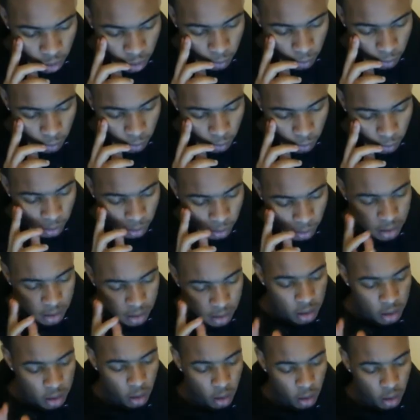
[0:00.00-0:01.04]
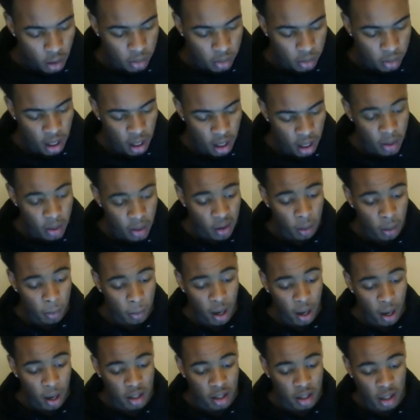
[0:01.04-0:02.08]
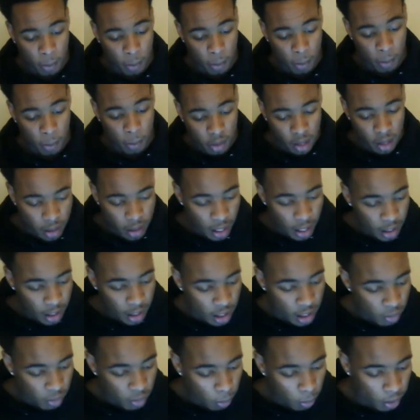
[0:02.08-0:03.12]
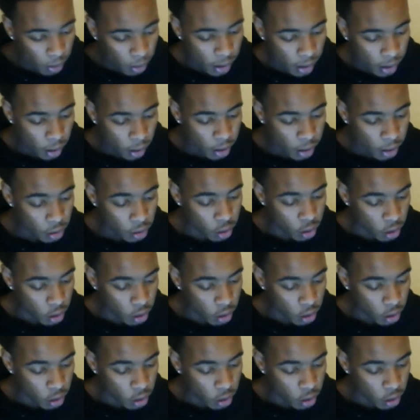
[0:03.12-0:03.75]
not to cut you off, but Sean Marion and Mon Shumpert, they didn't even play. They're injured.